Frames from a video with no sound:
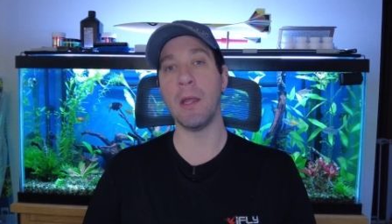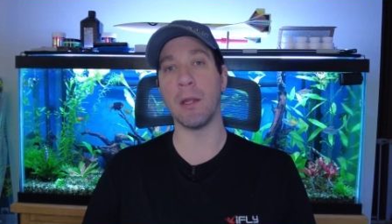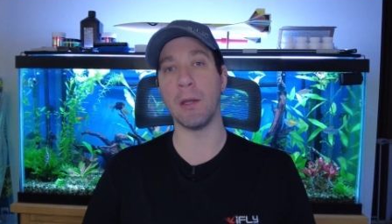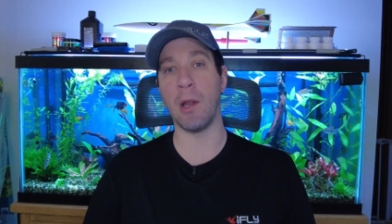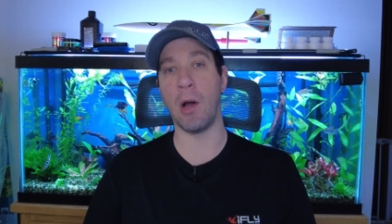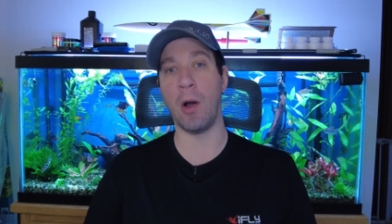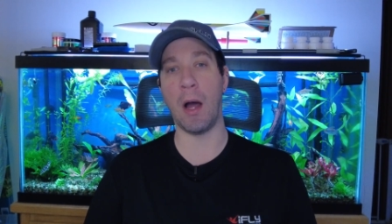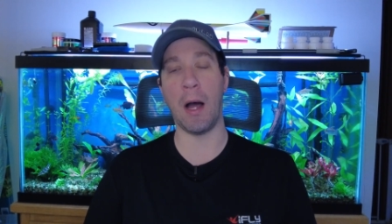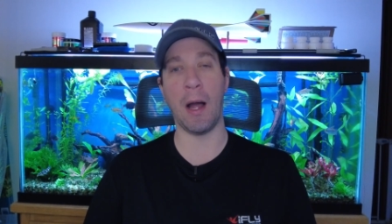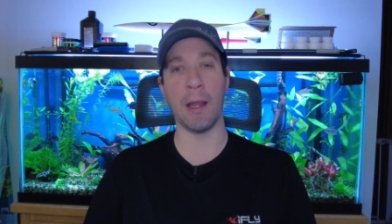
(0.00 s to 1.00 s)
You know,
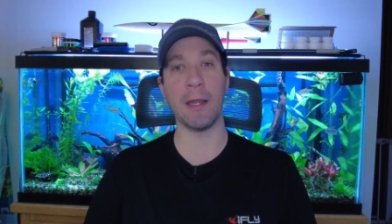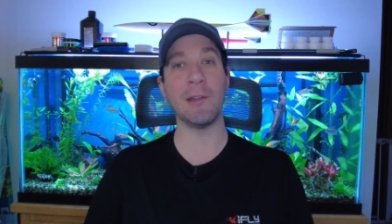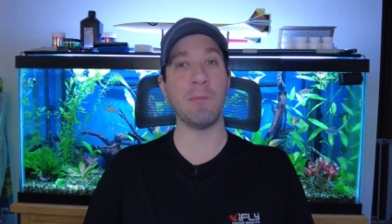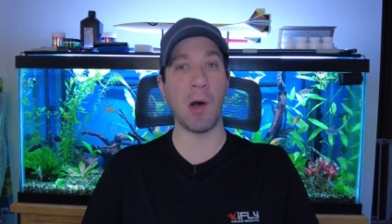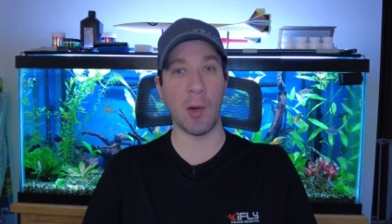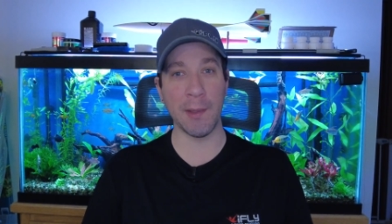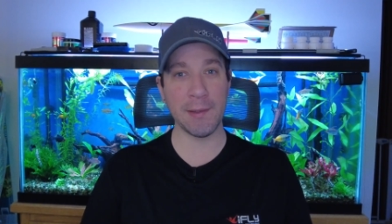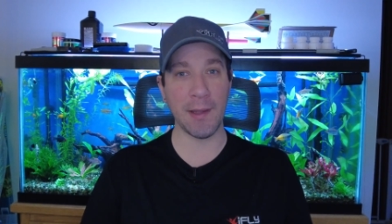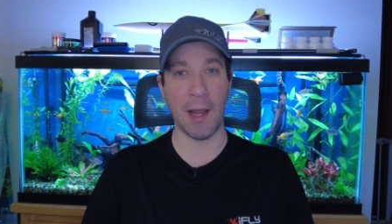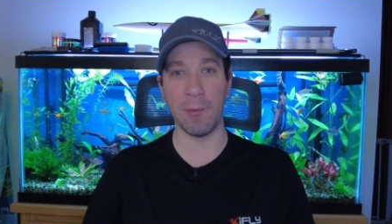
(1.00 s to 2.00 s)
uh, in the
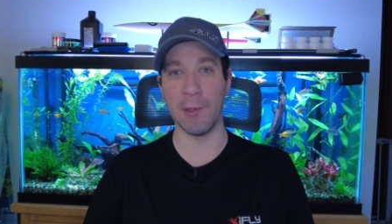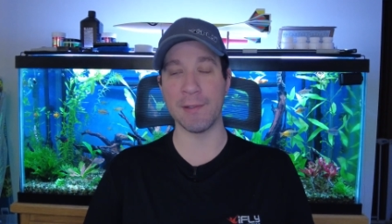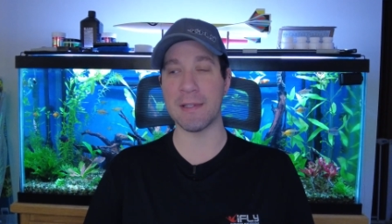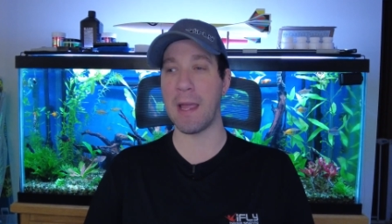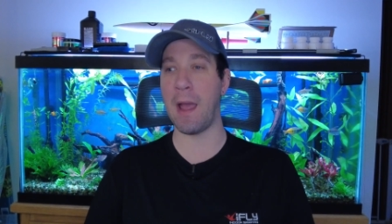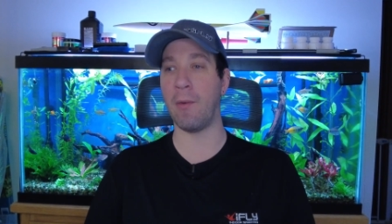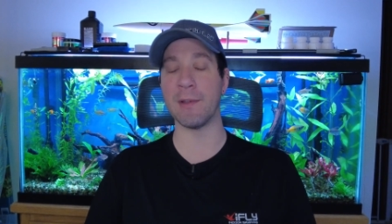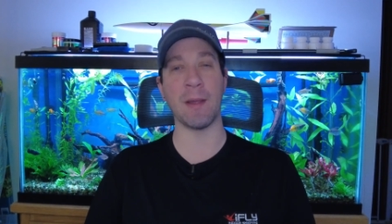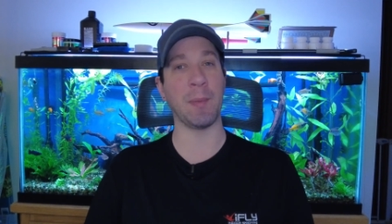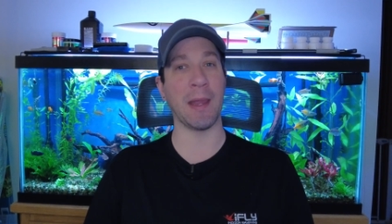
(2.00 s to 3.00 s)
moment, I will say I
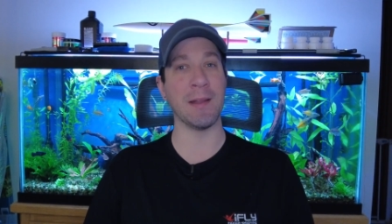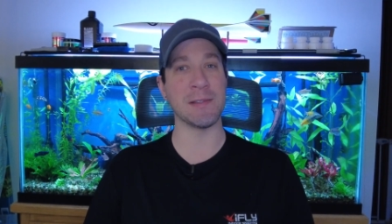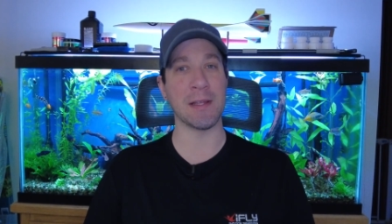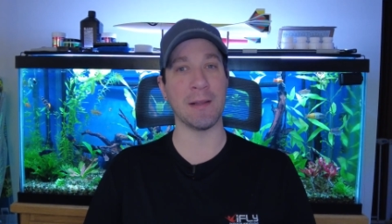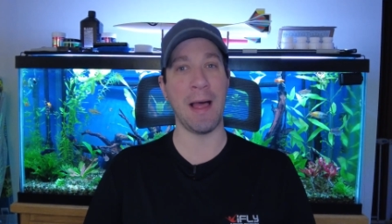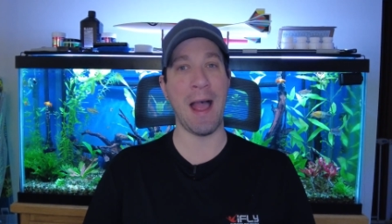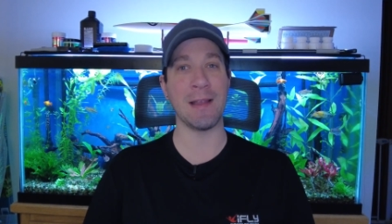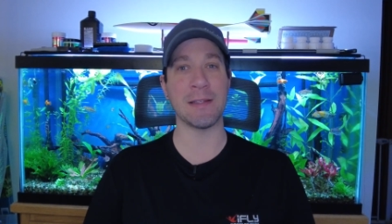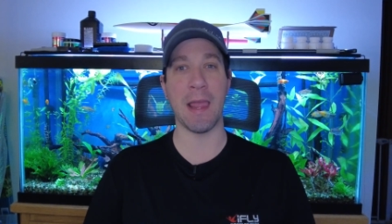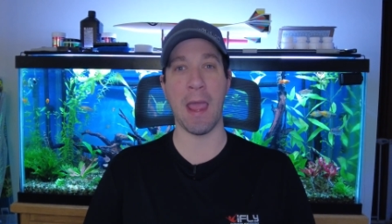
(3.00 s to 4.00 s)
was up against the
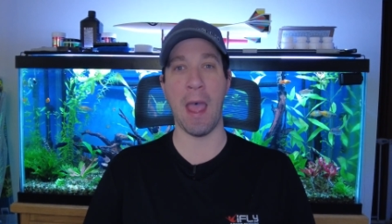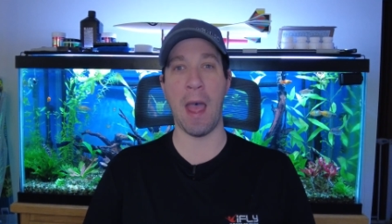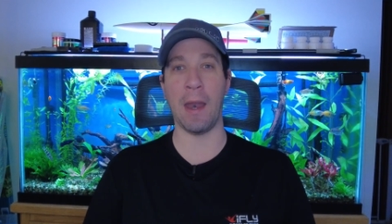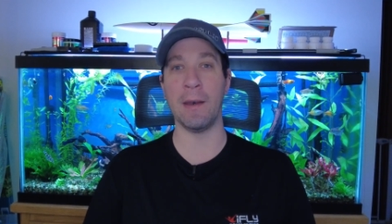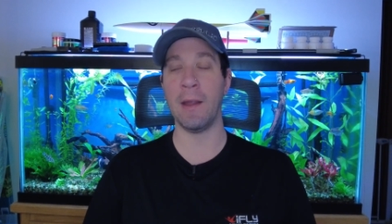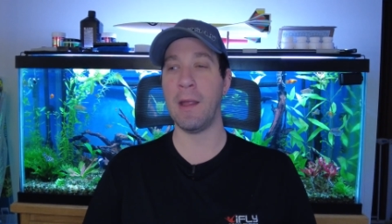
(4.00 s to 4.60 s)
glass and